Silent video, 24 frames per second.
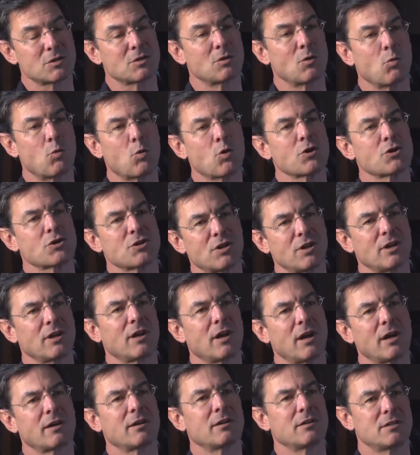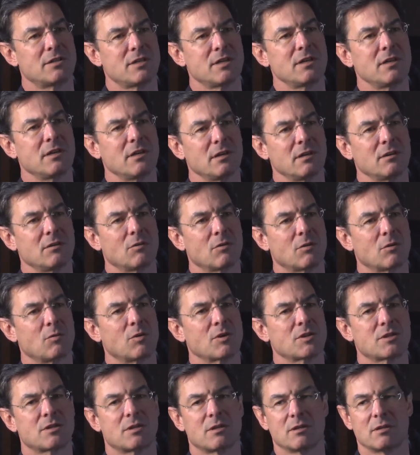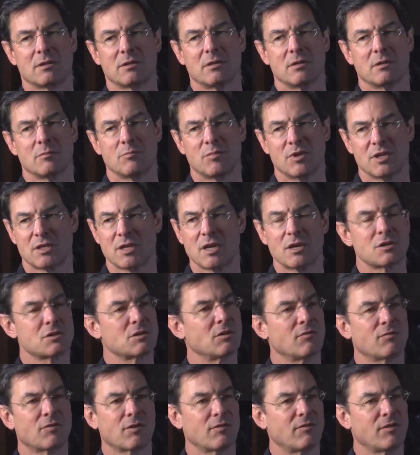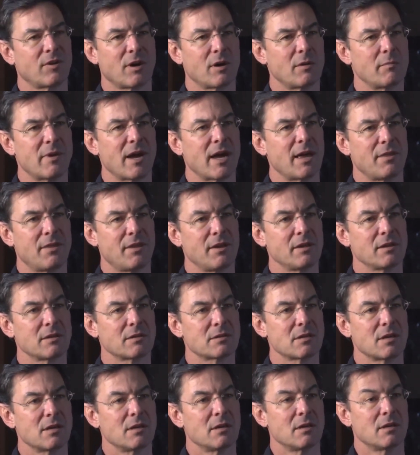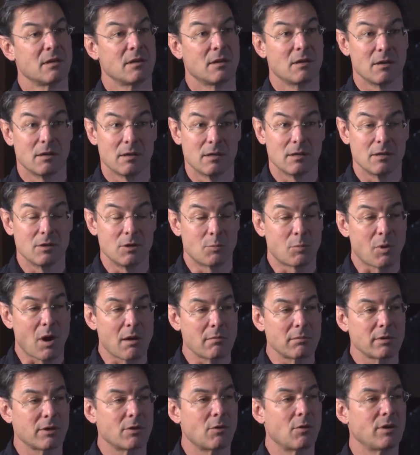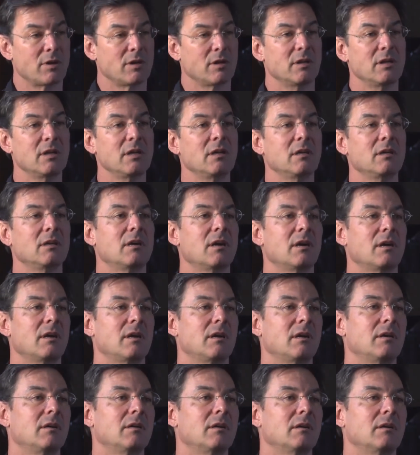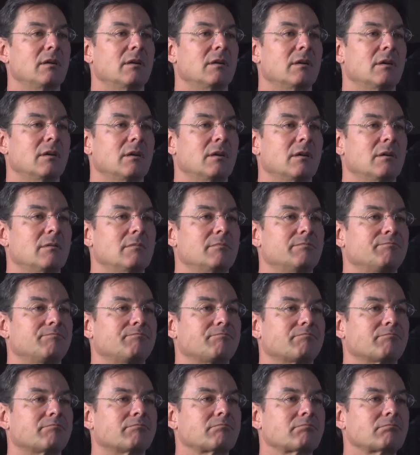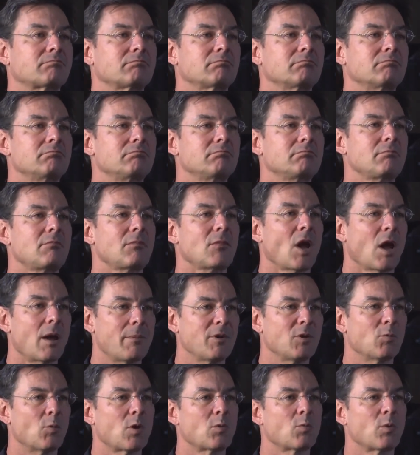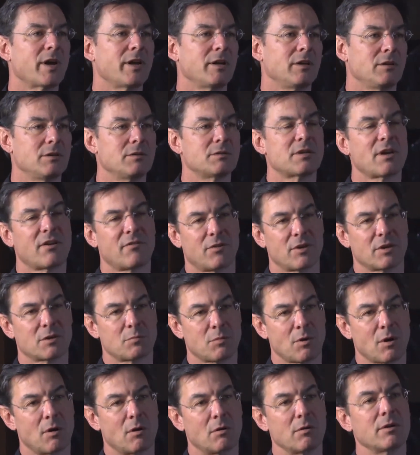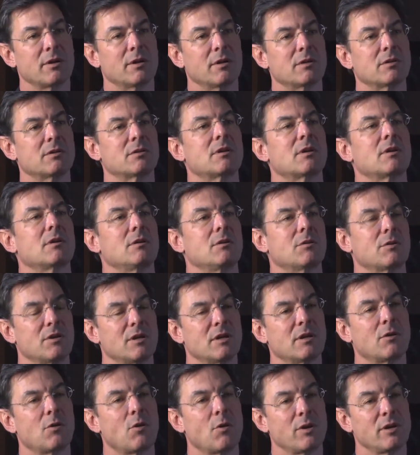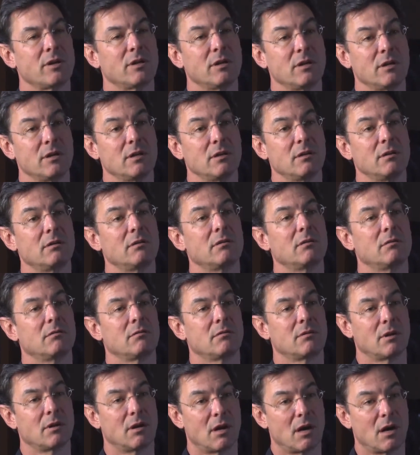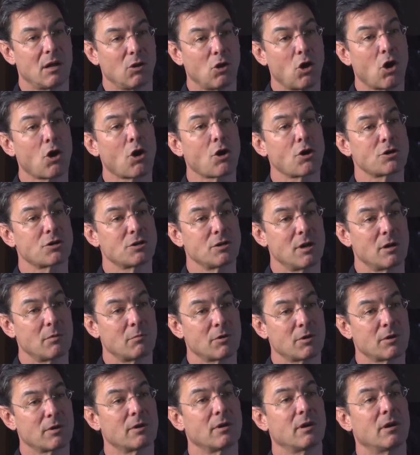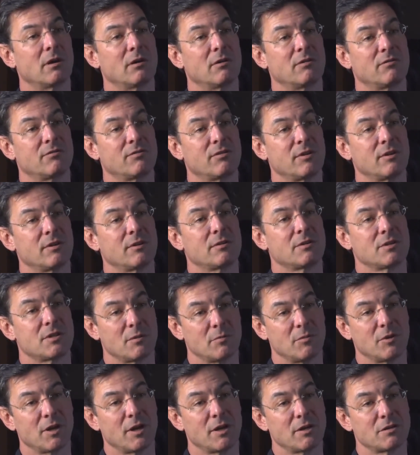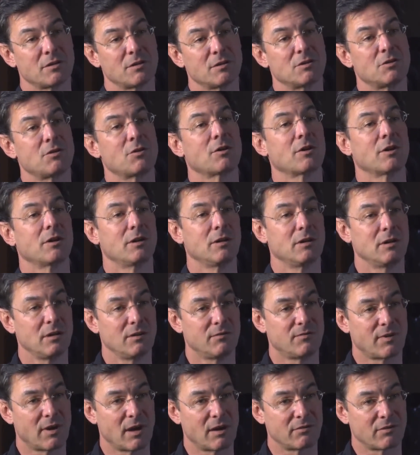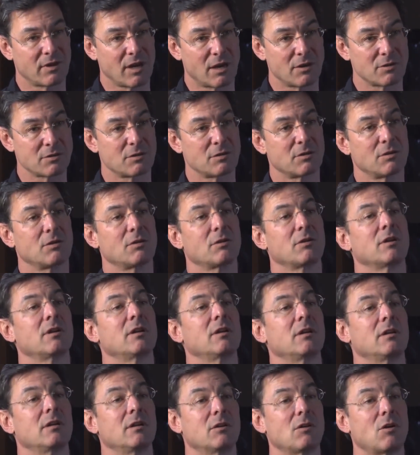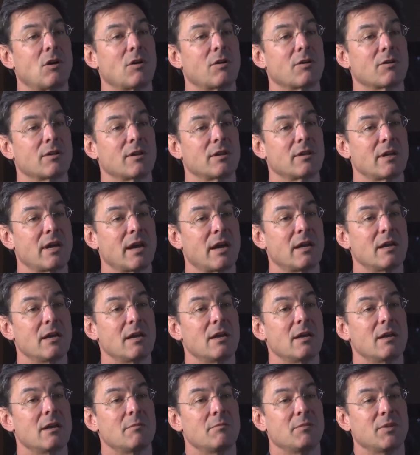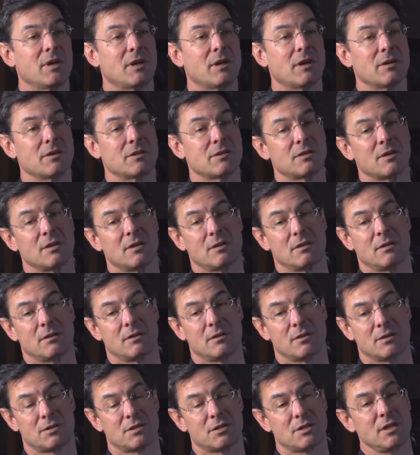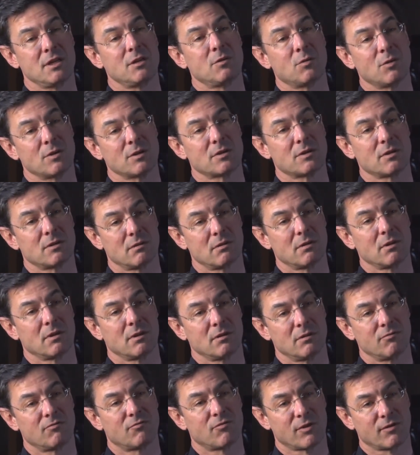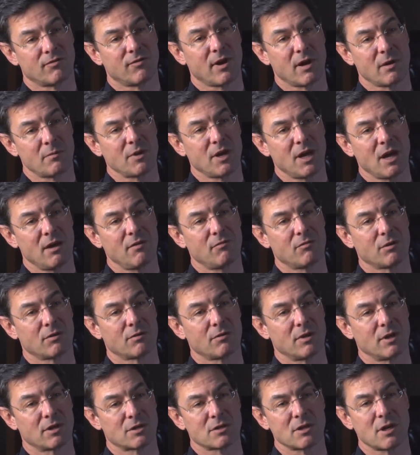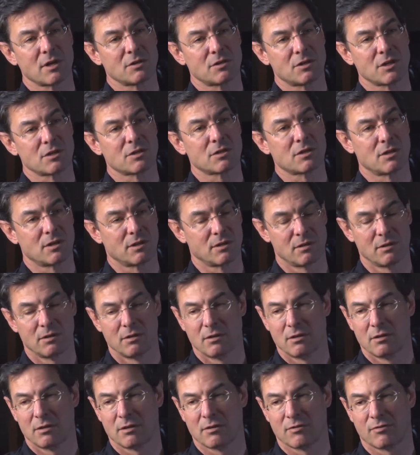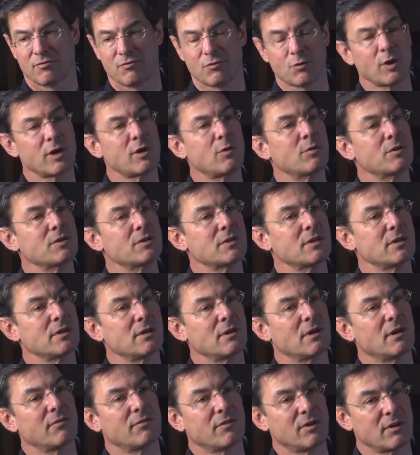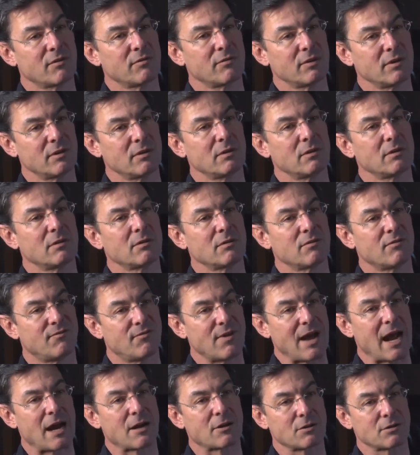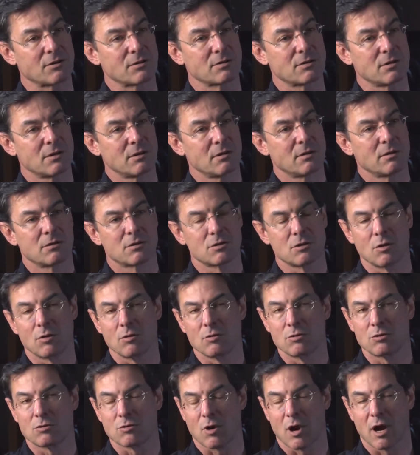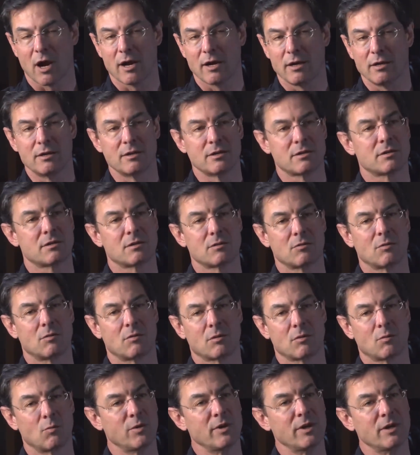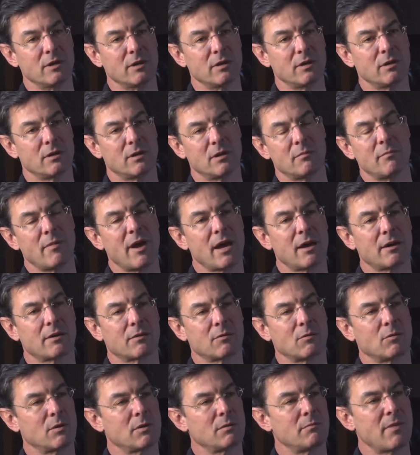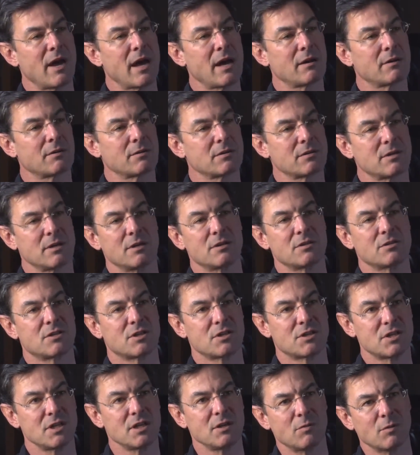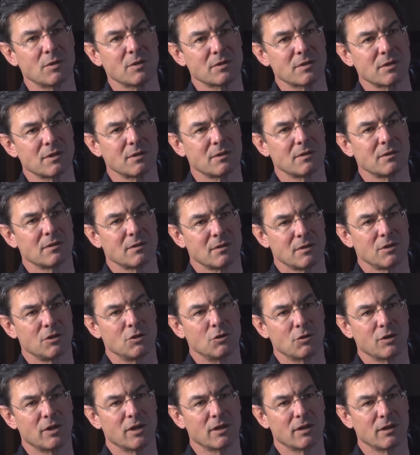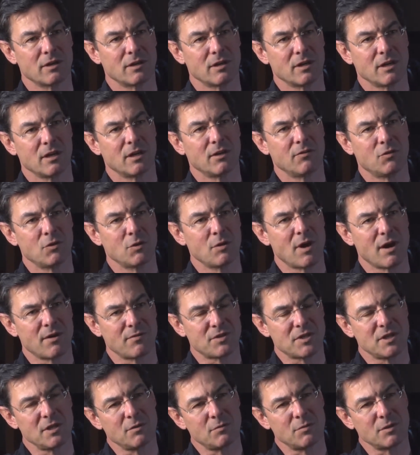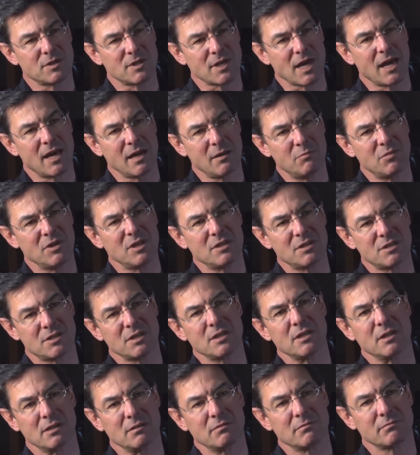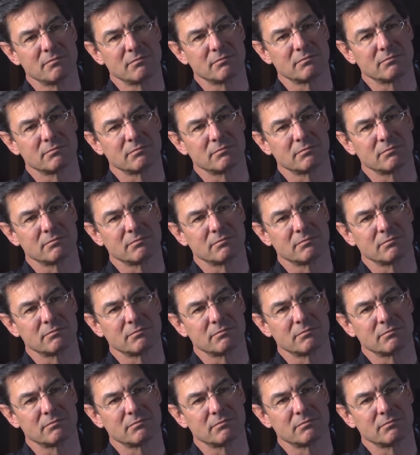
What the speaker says: what's the worst thing I could see, or what's the potential for very bad things, you're probably going to need one way to use FSPro is you're going to need a large number of simulations. You're going to need 5,000, or you're going to need longer than that, because the sequence for fire behavior, it's not just the frequency of given factors, so dryness or wind, that matter. What matters is the sequence. You'll get it if you have sequence A, B, C,